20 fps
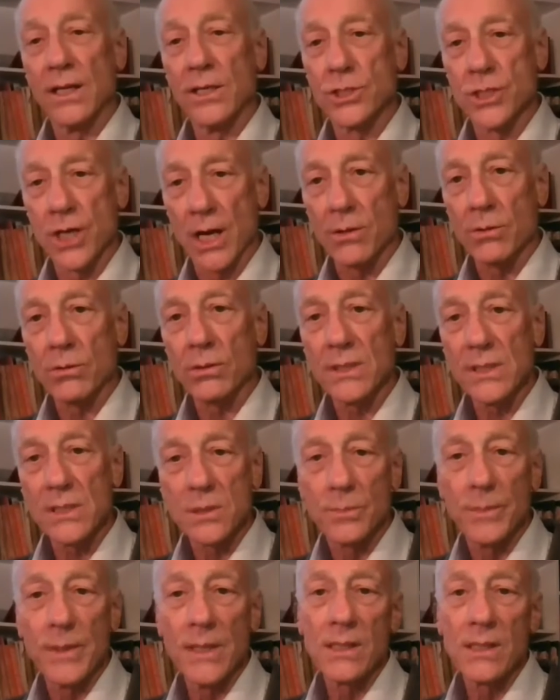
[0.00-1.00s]
generally
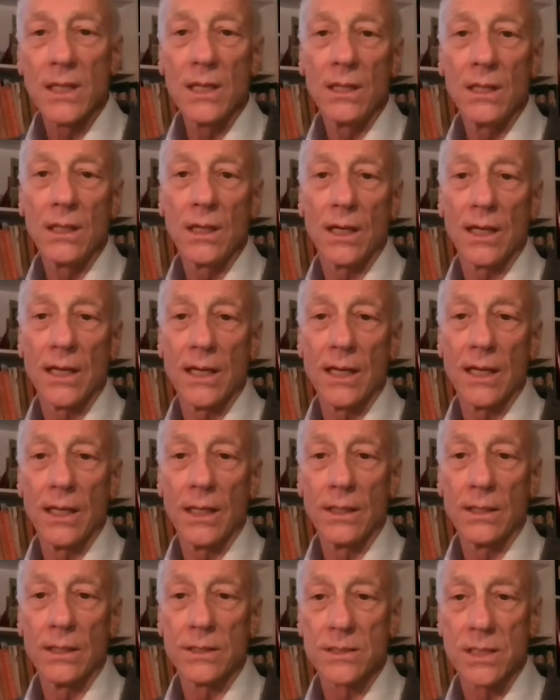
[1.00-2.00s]
speaking,
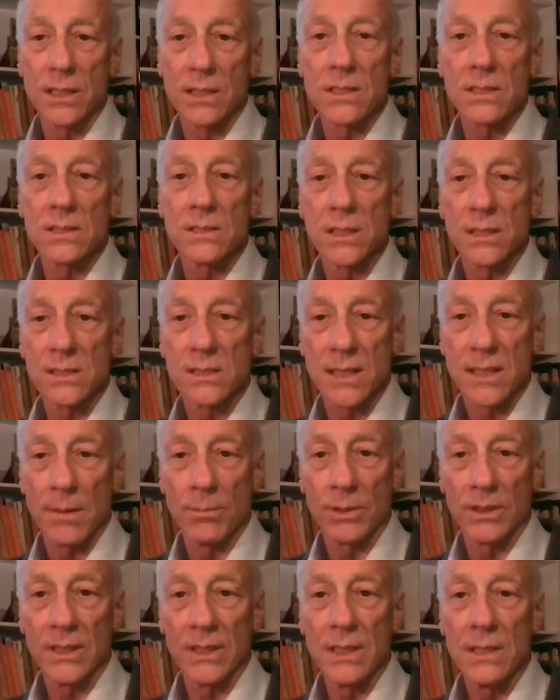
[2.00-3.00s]
a citizens'
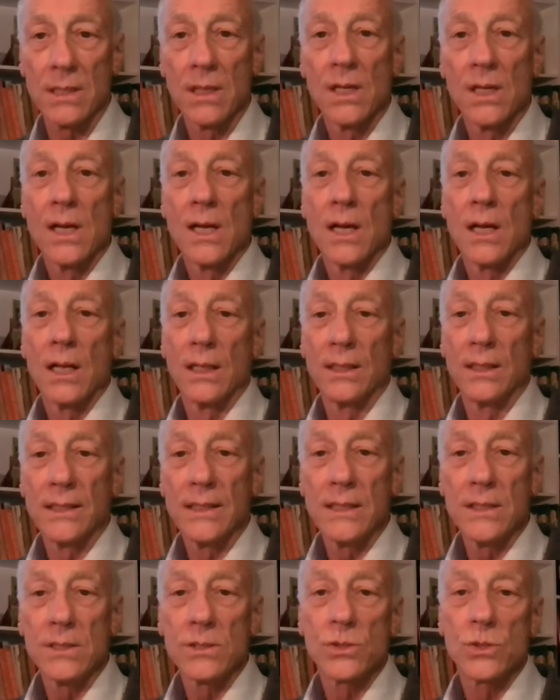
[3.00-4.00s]
assembly
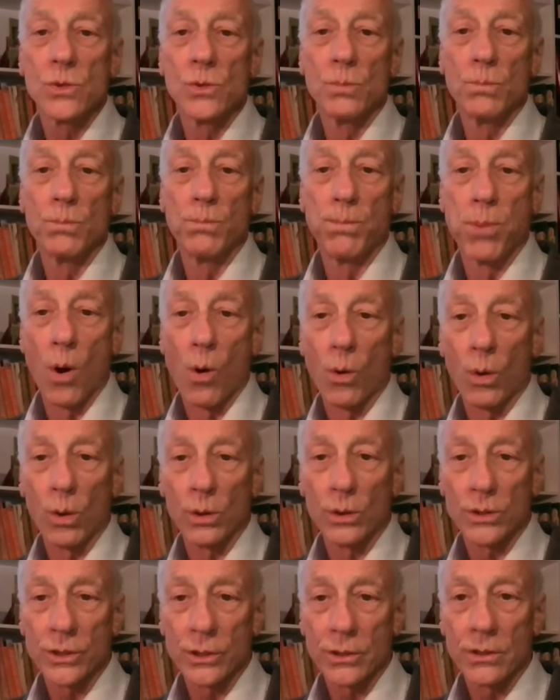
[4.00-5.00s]
leads to
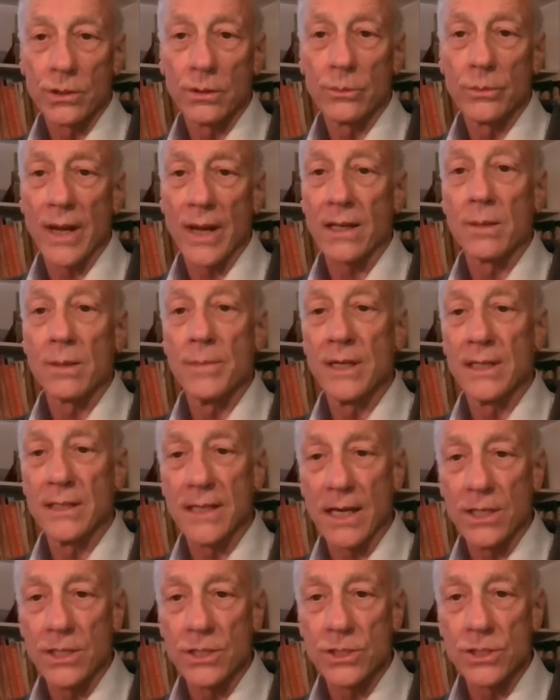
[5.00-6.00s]
bolder
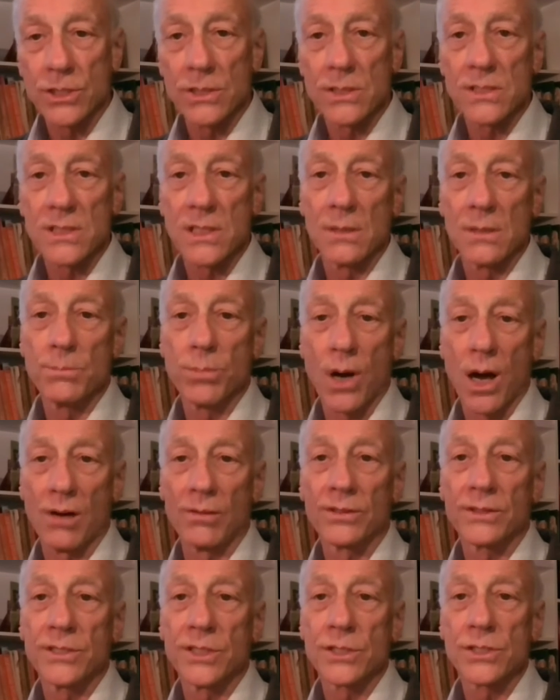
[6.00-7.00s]
recommendations than
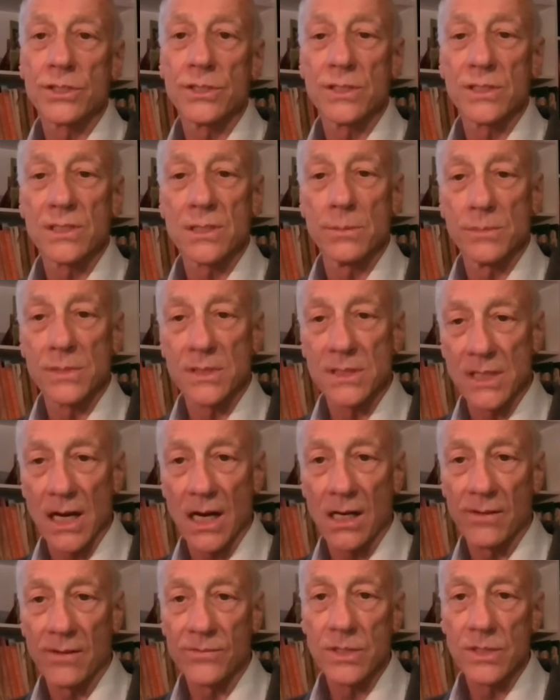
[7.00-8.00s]
politicians
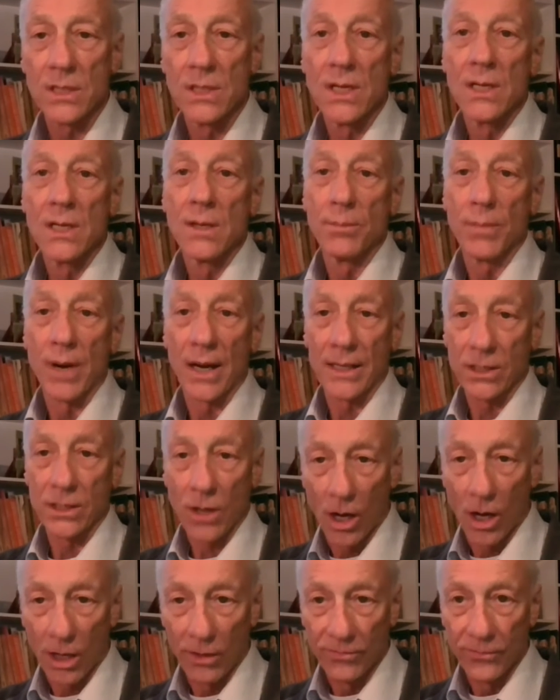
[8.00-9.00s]
themselves might
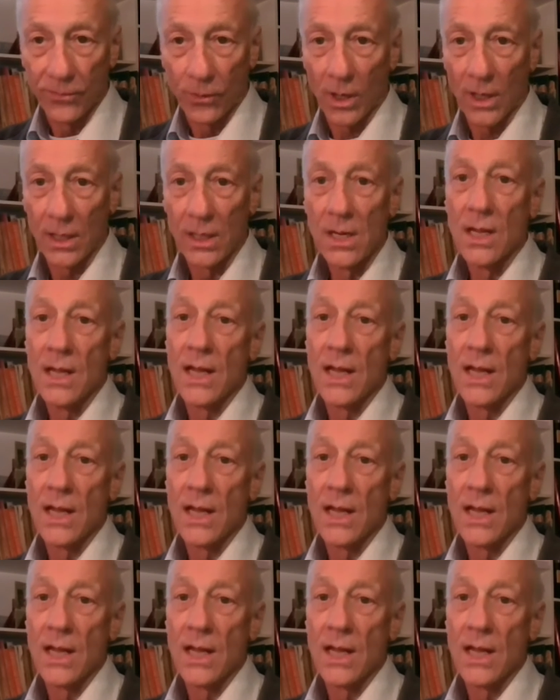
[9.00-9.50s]
call for.